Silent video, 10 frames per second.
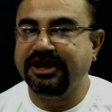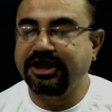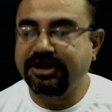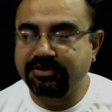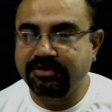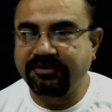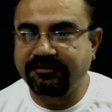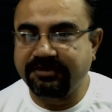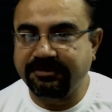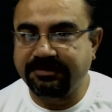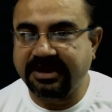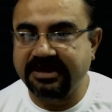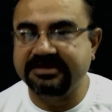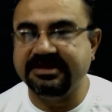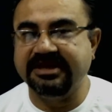in two different
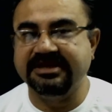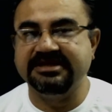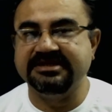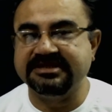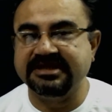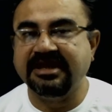parts, that is